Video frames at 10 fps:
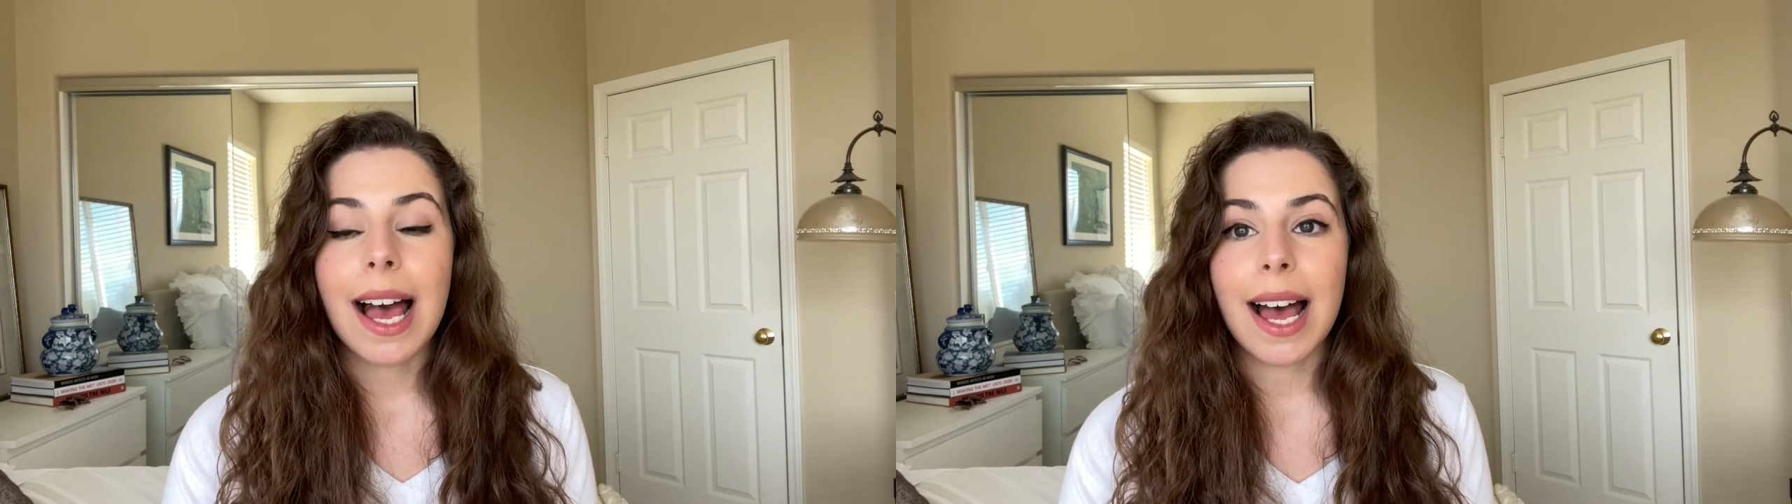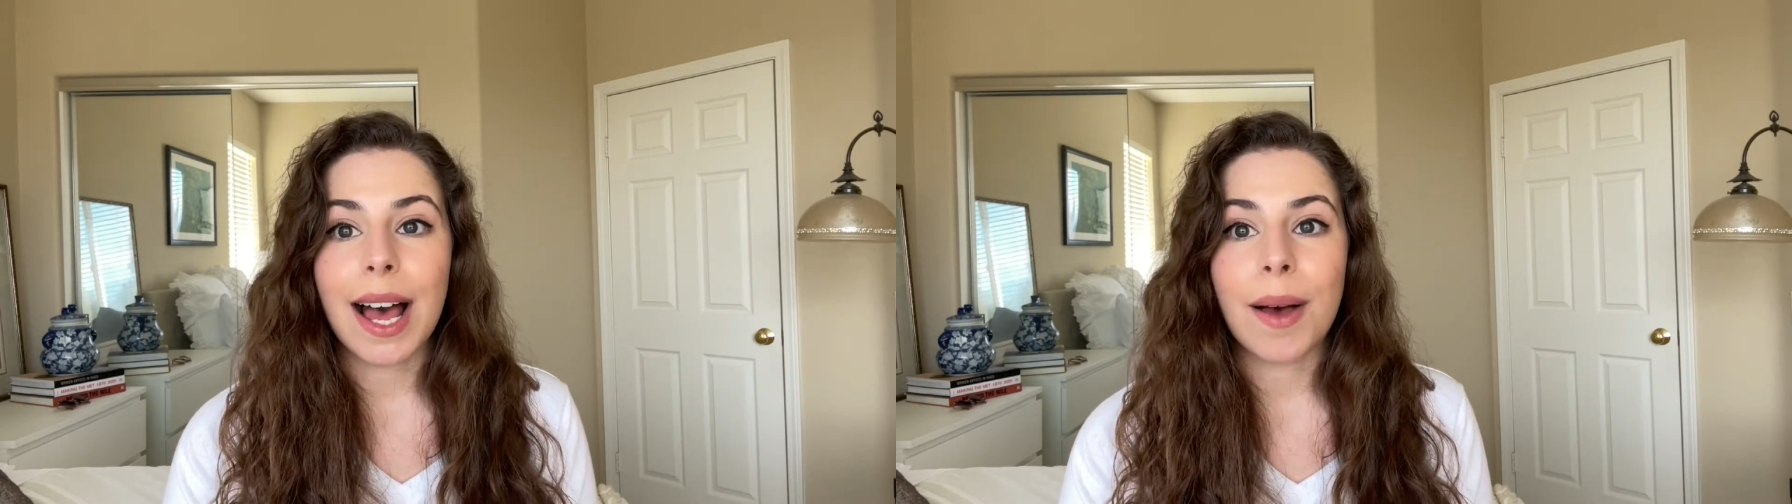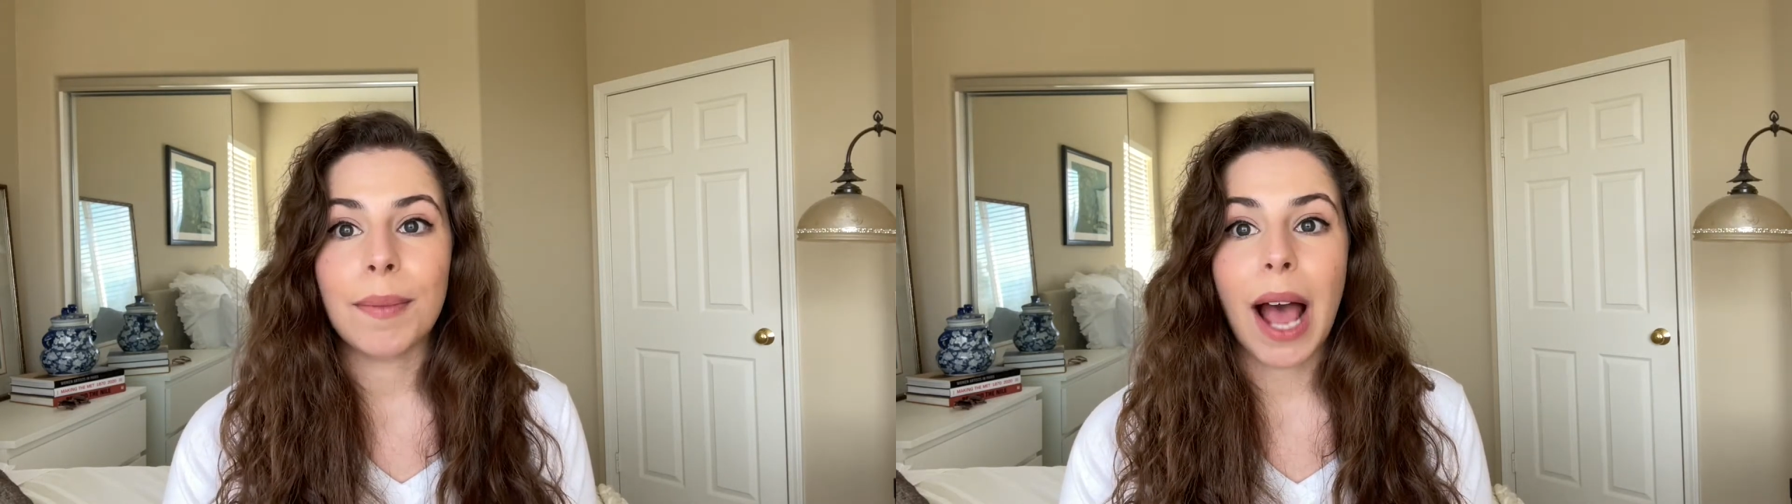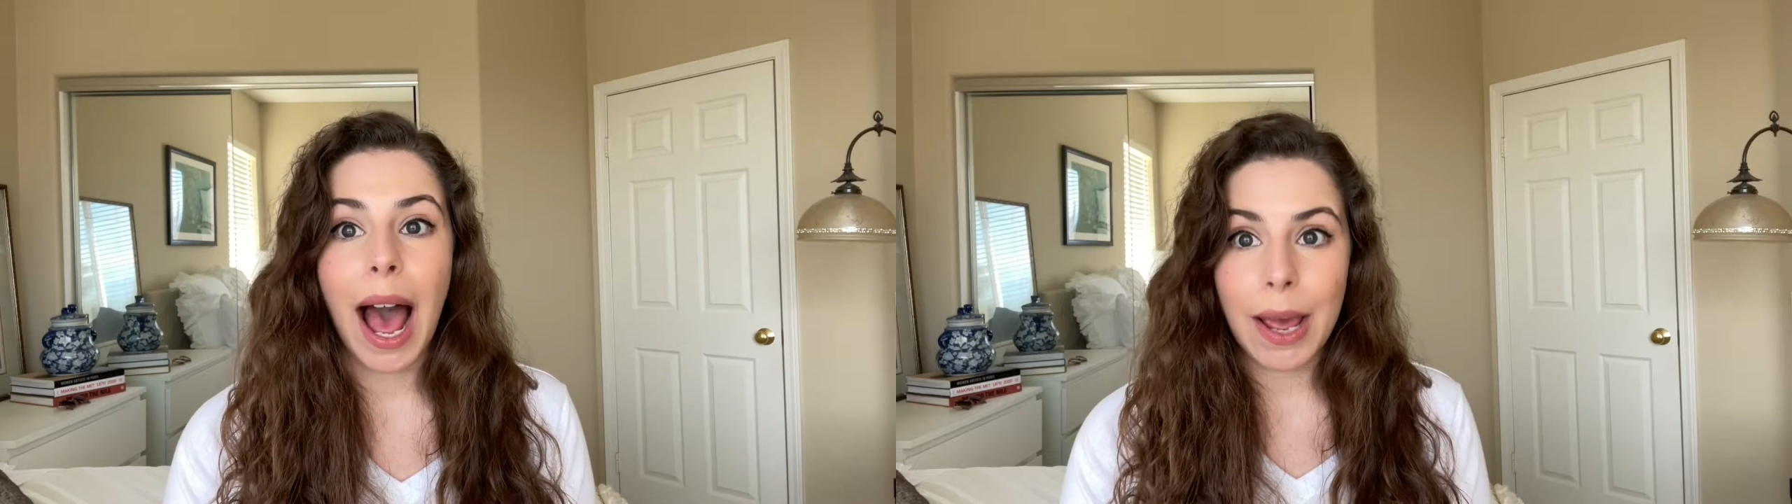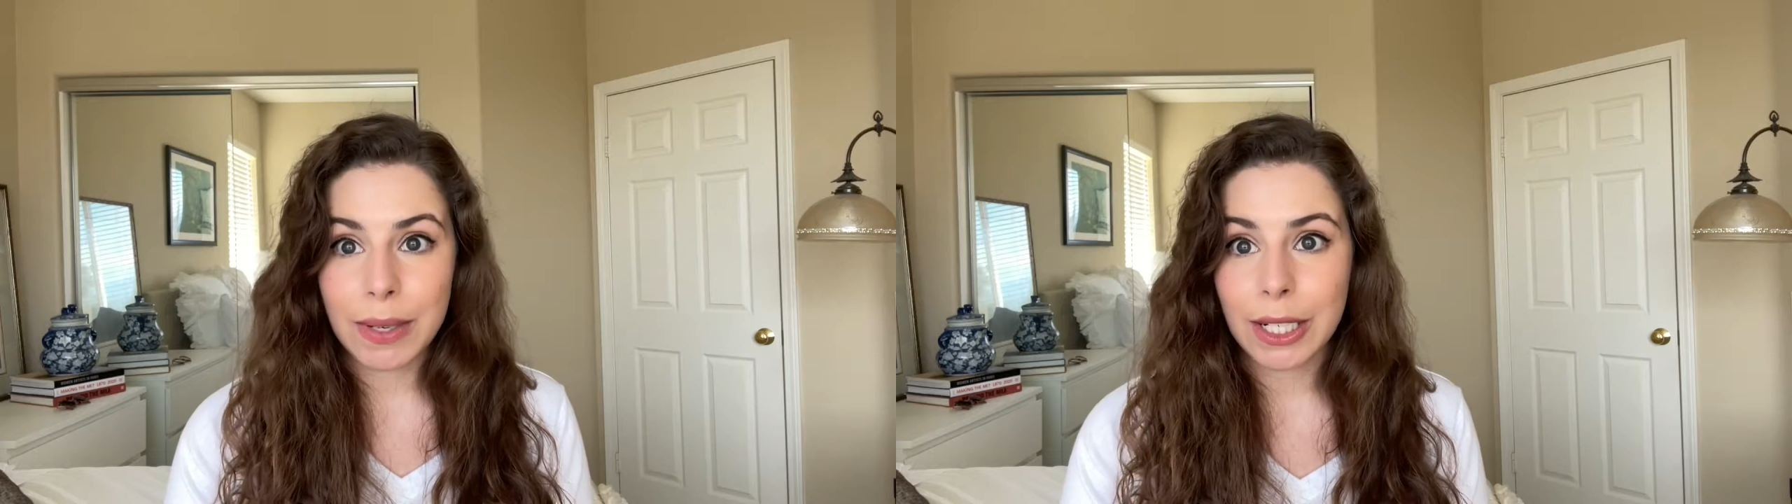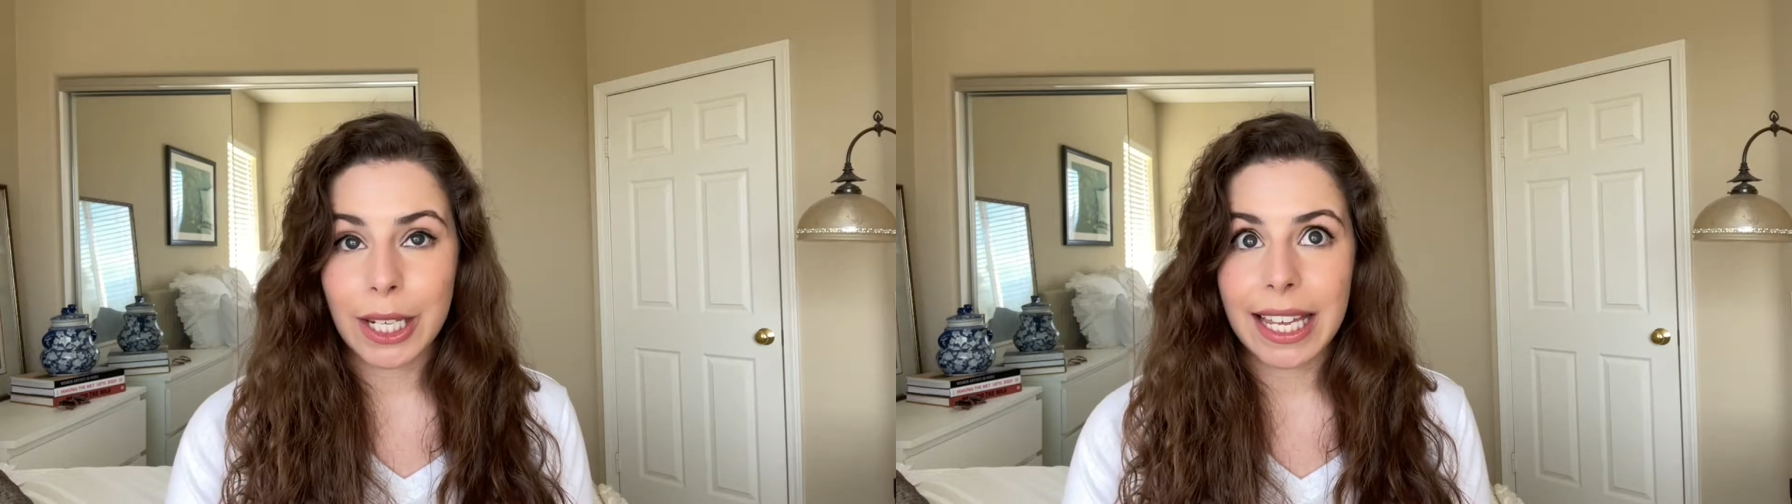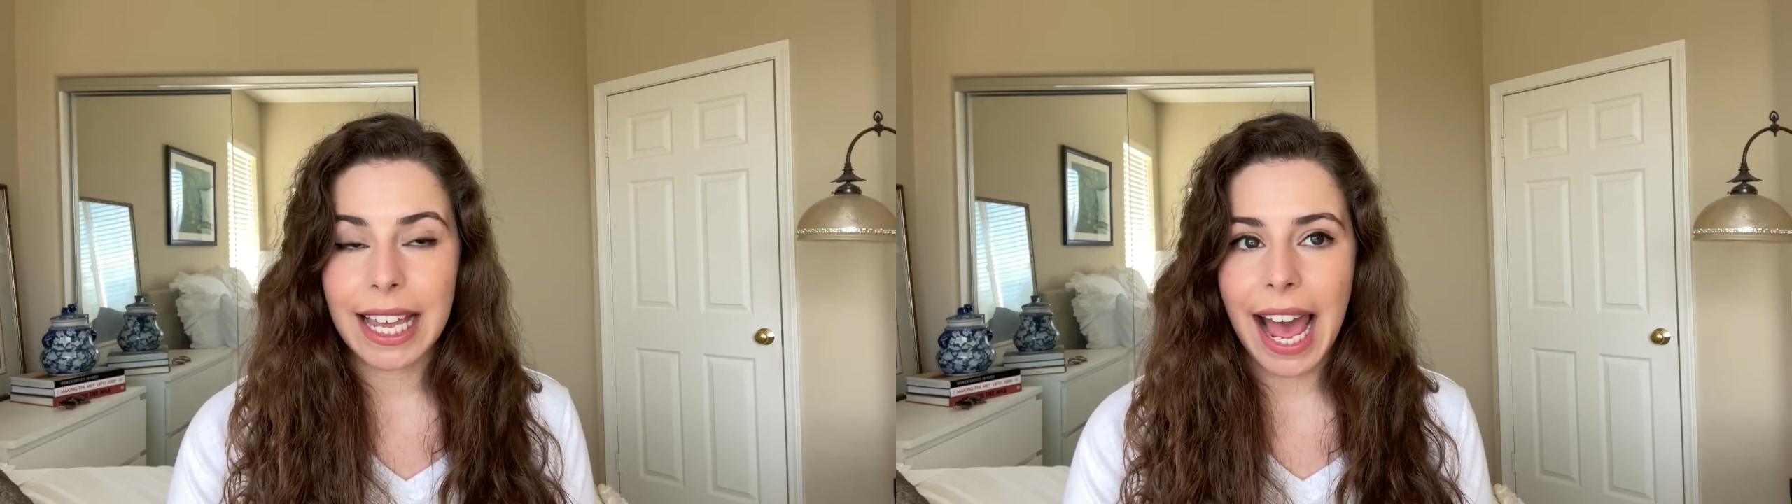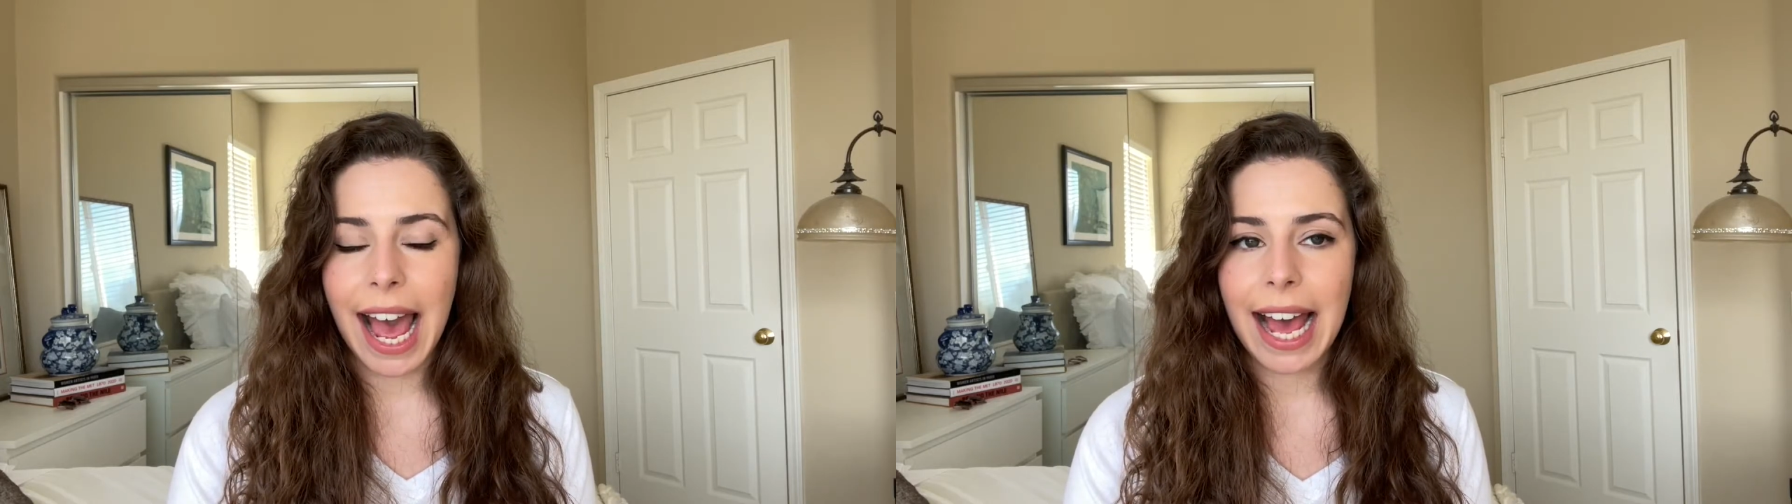Um, I was
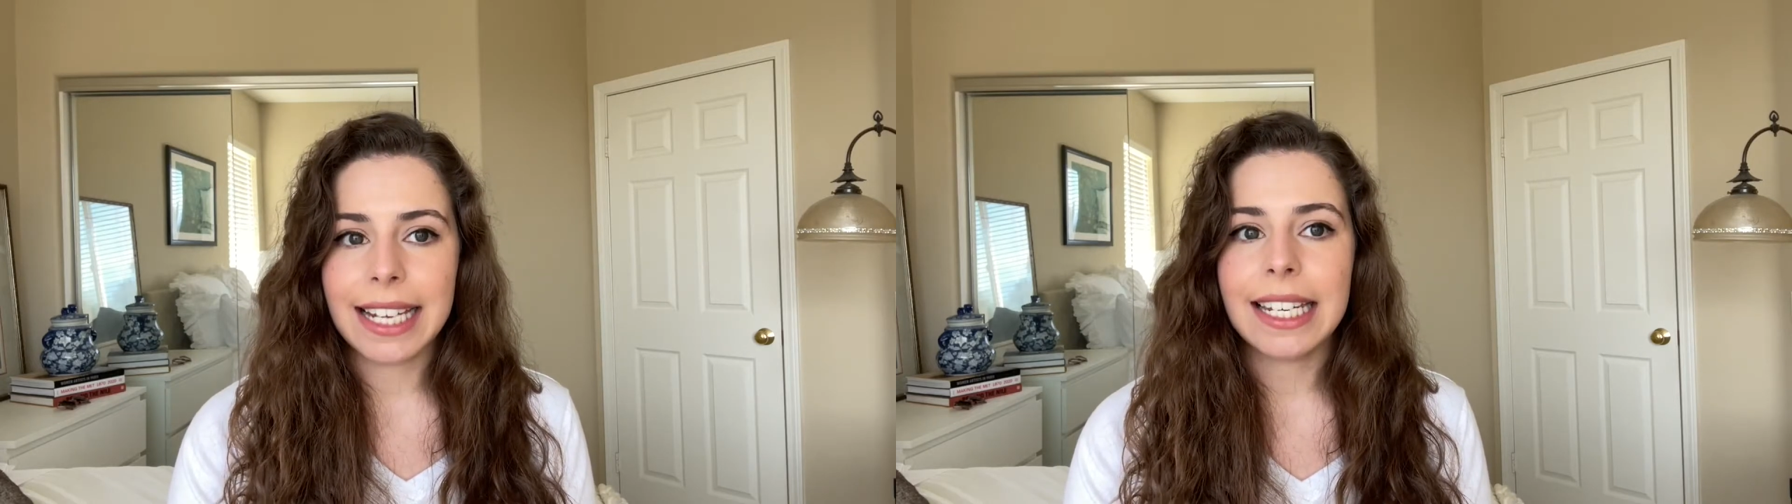looking at